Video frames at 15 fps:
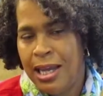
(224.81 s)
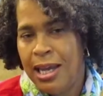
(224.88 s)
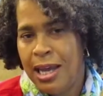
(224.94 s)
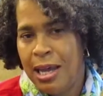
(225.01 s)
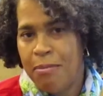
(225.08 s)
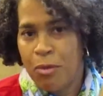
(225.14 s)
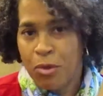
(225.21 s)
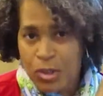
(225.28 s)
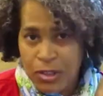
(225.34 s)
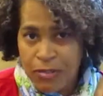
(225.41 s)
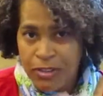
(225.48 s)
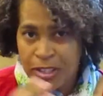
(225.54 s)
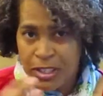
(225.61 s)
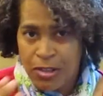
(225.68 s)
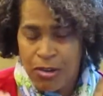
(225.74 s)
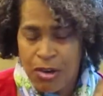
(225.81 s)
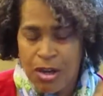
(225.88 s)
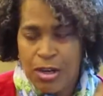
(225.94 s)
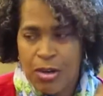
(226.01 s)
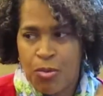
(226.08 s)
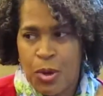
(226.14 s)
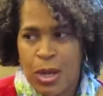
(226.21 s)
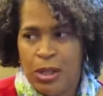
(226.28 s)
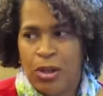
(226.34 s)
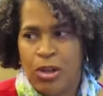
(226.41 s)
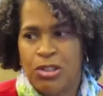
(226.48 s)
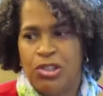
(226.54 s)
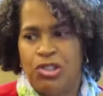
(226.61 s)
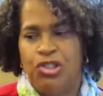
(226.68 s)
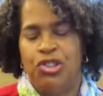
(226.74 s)
And most of us are on a weight
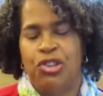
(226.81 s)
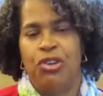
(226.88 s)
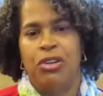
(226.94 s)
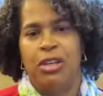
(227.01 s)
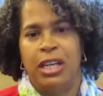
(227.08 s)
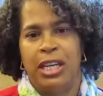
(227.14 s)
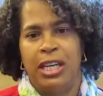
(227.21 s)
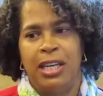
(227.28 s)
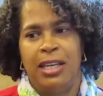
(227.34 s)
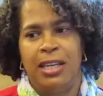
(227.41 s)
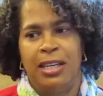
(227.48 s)
loss journey.